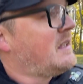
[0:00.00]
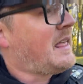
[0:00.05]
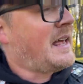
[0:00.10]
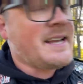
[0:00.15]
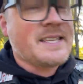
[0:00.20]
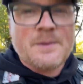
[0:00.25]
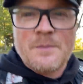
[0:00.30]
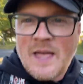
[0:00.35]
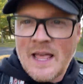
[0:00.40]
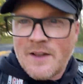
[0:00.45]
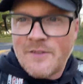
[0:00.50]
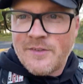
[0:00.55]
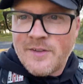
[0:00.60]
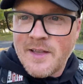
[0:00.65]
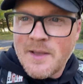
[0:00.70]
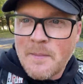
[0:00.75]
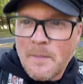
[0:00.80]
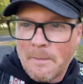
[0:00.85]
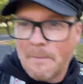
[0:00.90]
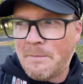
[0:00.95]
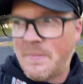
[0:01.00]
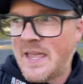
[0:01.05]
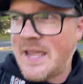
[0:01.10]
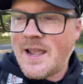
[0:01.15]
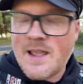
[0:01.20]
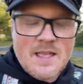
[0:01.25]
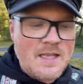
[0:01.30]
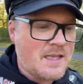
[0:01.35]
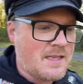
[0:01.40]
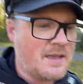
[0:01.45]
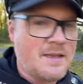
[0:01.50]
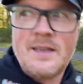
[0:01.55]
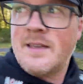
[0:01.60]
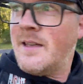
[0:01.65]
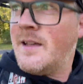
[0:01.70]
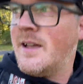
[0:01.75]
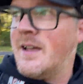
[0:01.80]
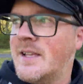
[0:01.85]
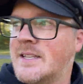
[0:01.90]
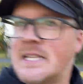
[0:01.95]
some kind of big,
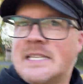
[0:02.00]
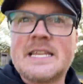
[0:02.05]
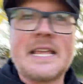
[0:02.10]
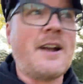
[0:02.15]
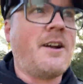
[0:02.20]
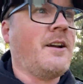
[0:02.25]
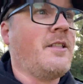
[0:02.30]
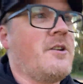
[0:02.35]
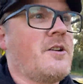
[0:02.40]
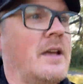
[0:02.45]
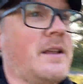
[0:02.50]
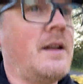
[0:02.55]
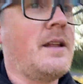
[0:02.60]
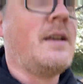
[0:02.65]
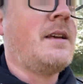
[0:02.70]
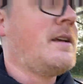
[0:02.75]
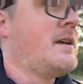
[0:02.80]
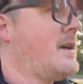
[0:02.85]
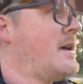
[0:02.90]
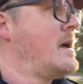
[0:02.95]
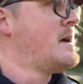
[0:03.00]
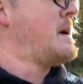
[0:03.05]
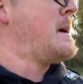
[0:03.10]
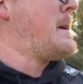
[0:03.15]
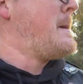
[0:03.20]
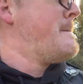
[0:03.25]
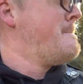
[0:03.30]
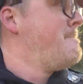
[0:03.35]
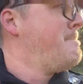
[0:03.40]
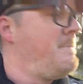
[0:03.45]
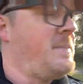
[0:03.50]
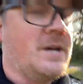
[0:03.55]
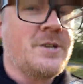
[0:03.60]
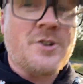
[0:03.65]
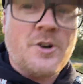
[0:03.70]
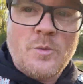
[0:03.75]
scary looking buzzard.